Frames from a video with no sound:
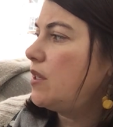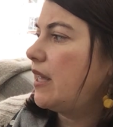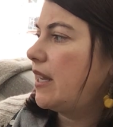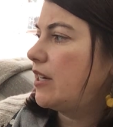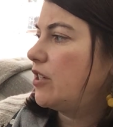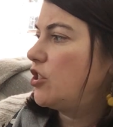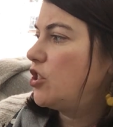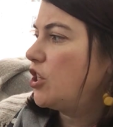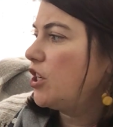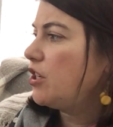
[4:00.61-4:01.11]

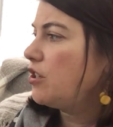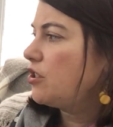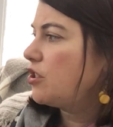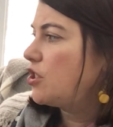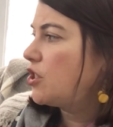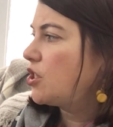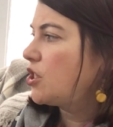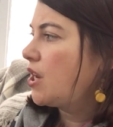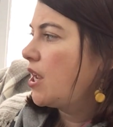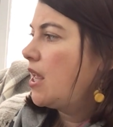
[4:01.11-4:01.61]
and
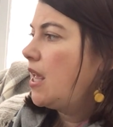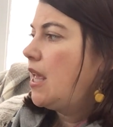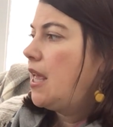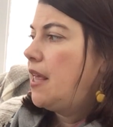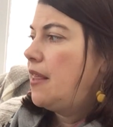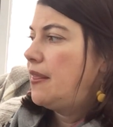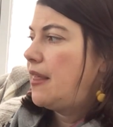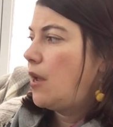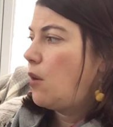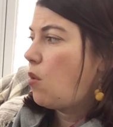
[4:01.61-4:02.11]
church.
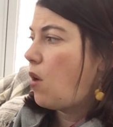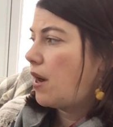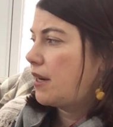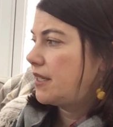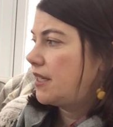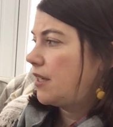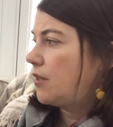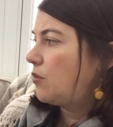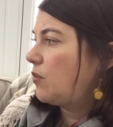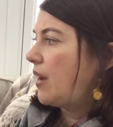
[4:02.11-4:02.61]
They walked
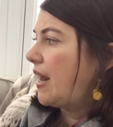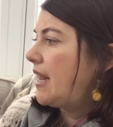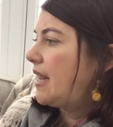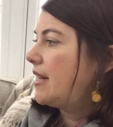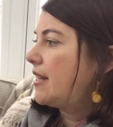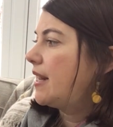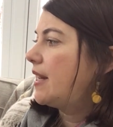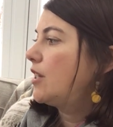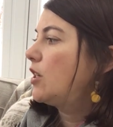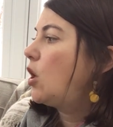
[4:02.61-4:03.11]
in rain
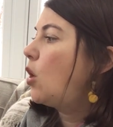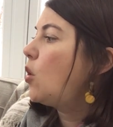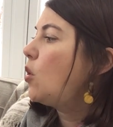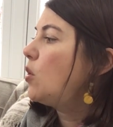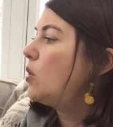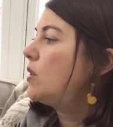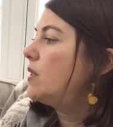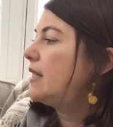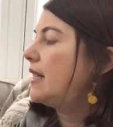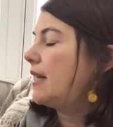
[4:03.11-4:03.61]
and
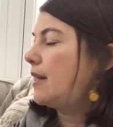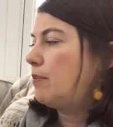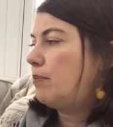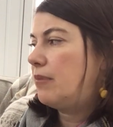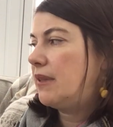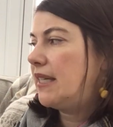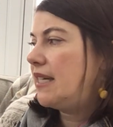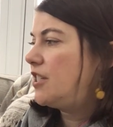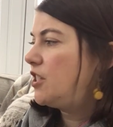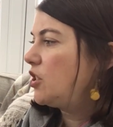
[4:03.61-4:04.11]
cold and in
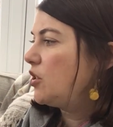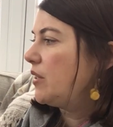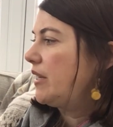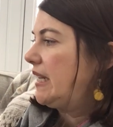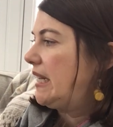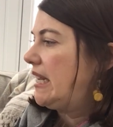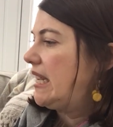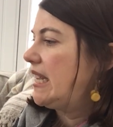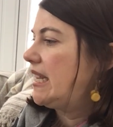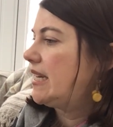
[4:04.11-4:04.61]
blistering
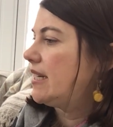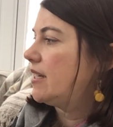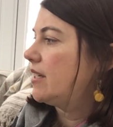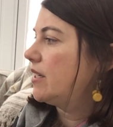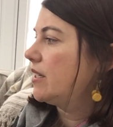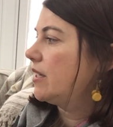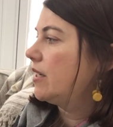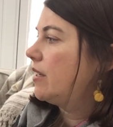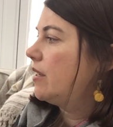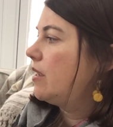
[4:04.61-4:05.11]

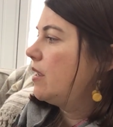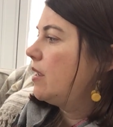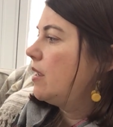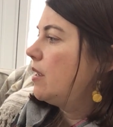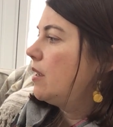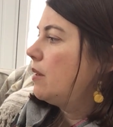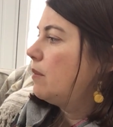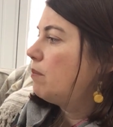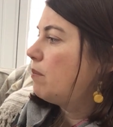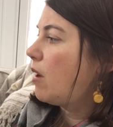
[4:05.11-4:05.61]
heat.
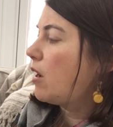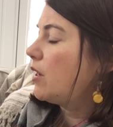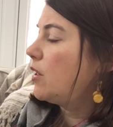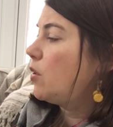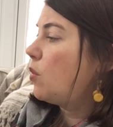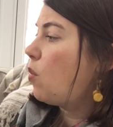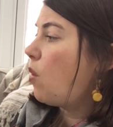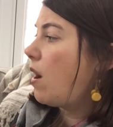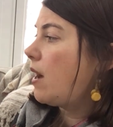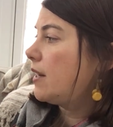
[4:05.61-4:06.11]

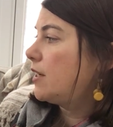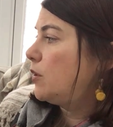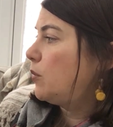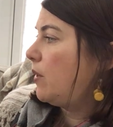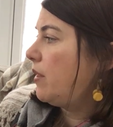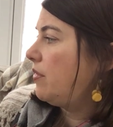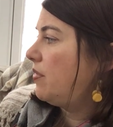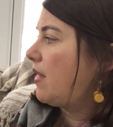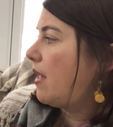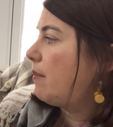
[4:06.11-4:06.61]
Martin walked
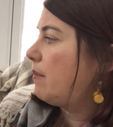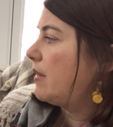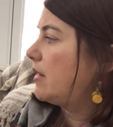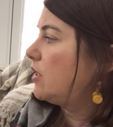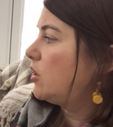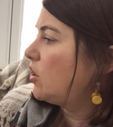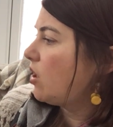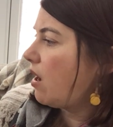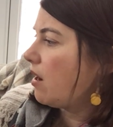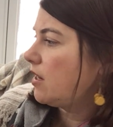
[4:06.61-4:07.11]
with them and
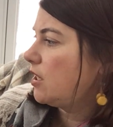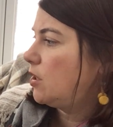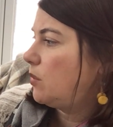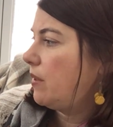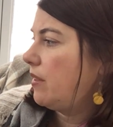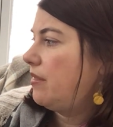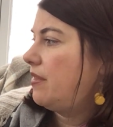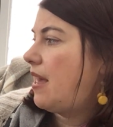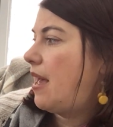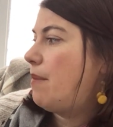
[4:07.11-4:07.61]
talked
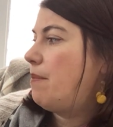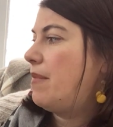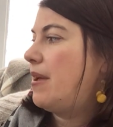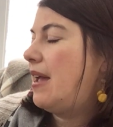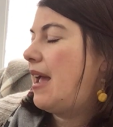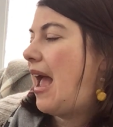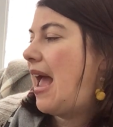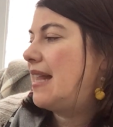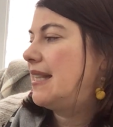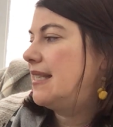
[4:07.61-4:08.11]
with them
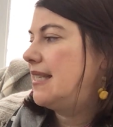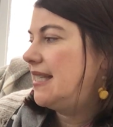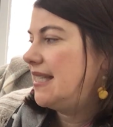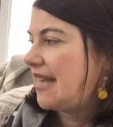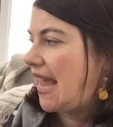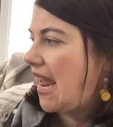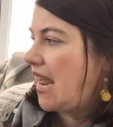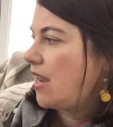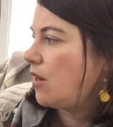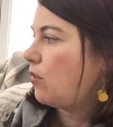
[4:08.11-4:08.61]
and
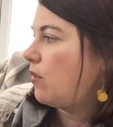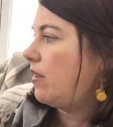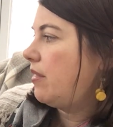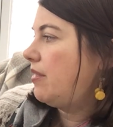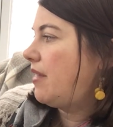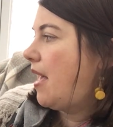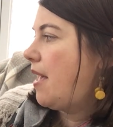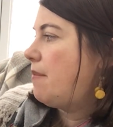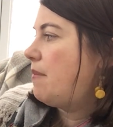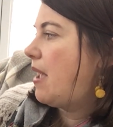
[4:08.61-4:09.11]
sang with
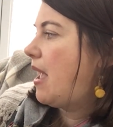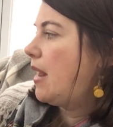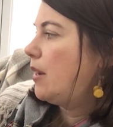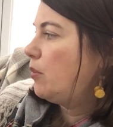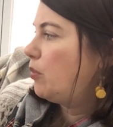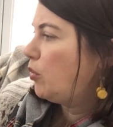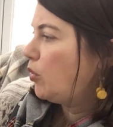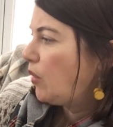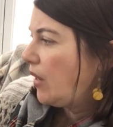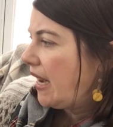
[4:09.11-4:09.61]
them
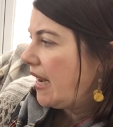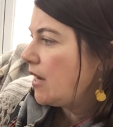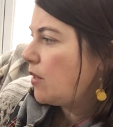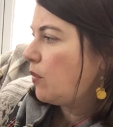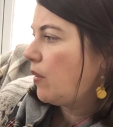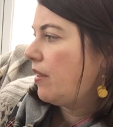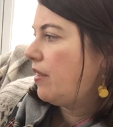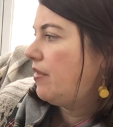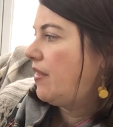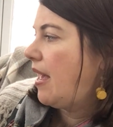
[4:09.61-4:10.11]
and prayed
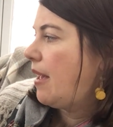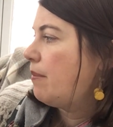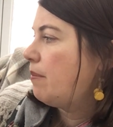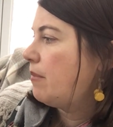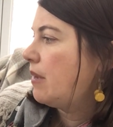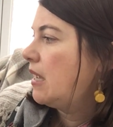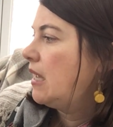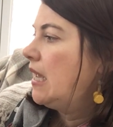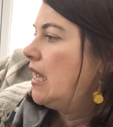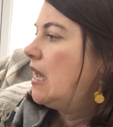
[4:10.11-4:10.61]
with
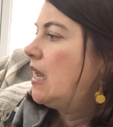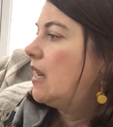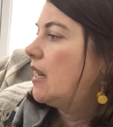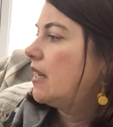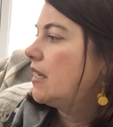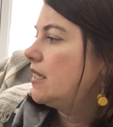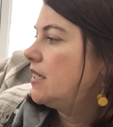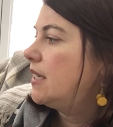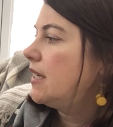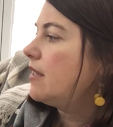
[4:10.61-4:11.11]
them
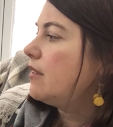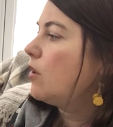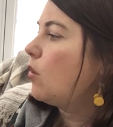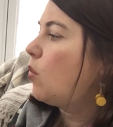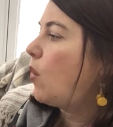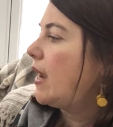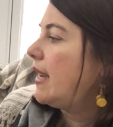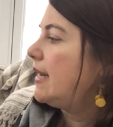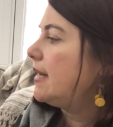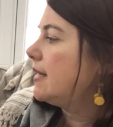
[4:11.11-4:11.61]
until the
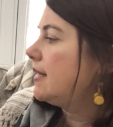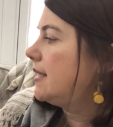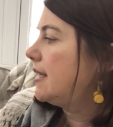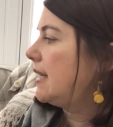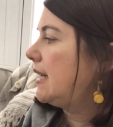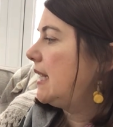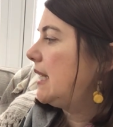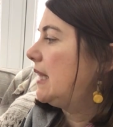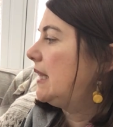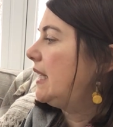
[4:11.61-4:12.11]
white
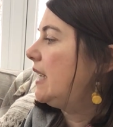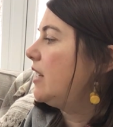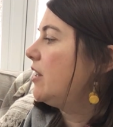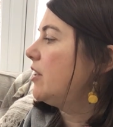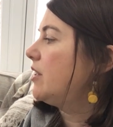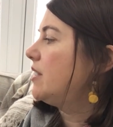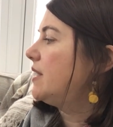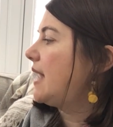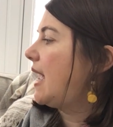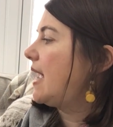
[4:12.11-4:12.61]
city
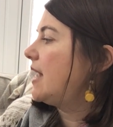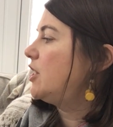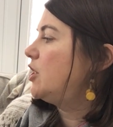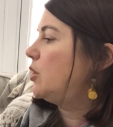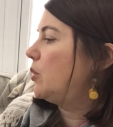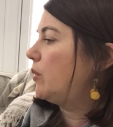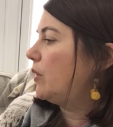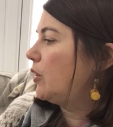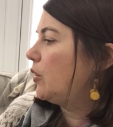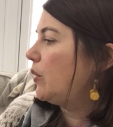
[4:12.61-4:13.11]
leaders had
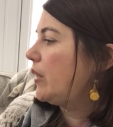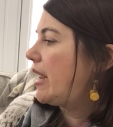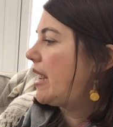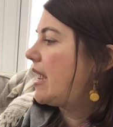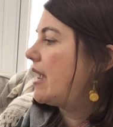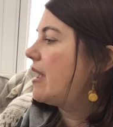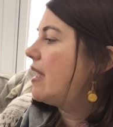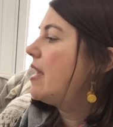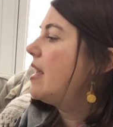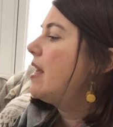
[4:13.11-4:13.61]
to
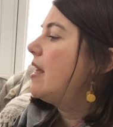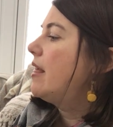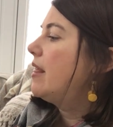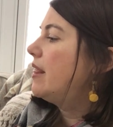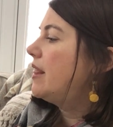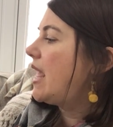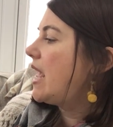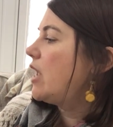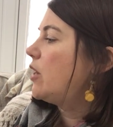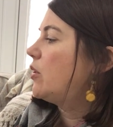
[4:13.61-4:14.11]
agree
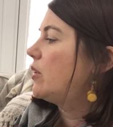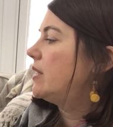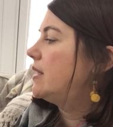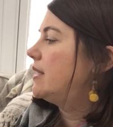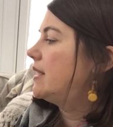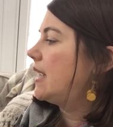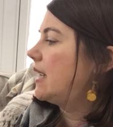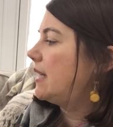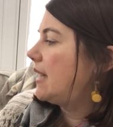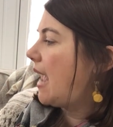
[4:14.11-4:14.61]
they could
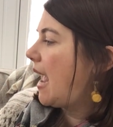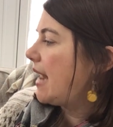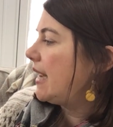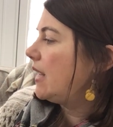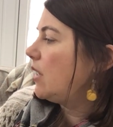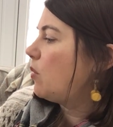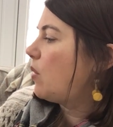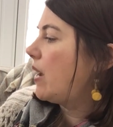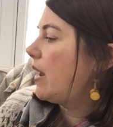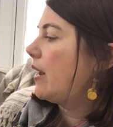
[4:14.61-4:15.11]
sit
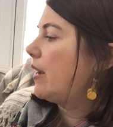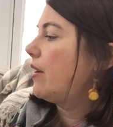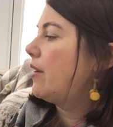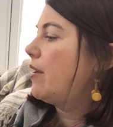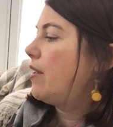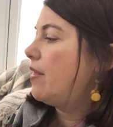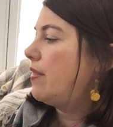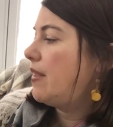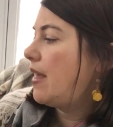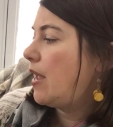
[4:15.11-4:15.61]
anywhere
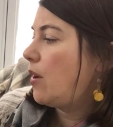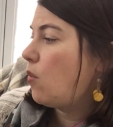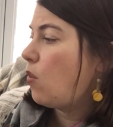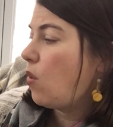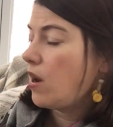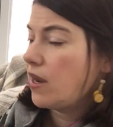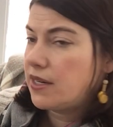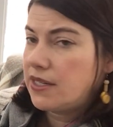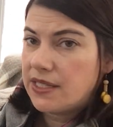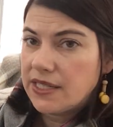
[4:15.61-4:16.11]
they
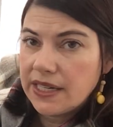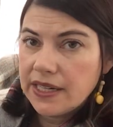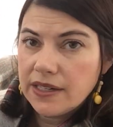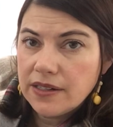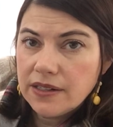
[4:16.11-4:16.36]
wanted.